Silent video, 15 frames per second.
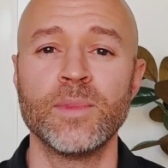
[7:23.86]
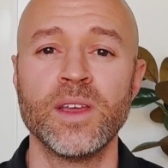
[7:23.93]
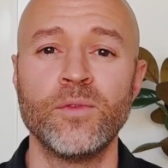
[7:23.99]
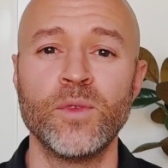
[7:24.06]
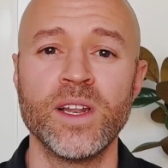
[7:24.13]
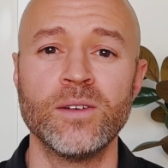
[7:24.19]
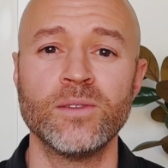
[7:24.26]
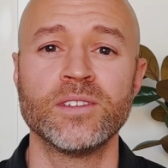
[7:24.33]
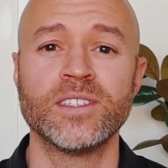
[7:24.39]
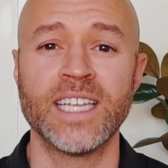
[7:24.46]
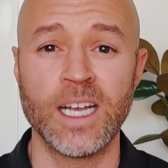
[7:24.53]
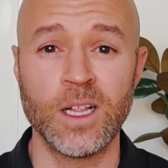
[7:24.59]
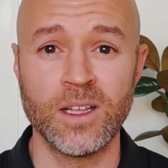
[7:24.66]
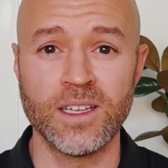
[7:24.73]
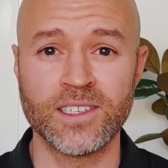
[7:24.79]
if we don't
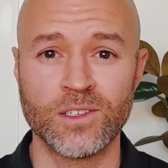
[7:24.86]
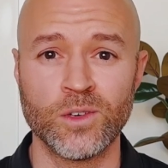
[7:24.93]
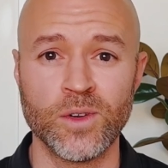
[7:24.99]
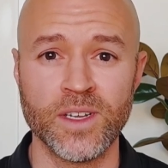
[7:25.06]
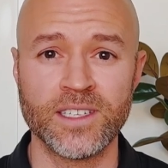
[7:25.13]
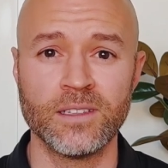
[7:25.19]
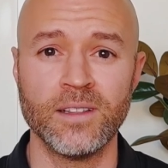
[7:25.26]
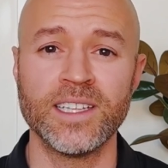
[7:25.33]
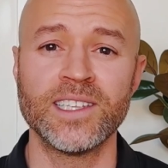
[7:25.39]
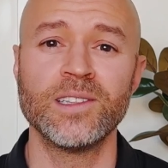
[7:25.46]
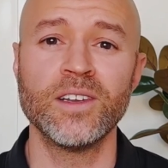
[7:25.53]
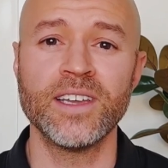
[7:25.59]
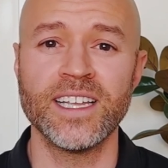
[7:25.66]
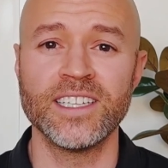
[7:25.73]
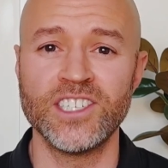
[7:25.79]
tell a story. So let's
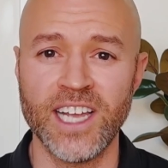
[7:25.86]
look at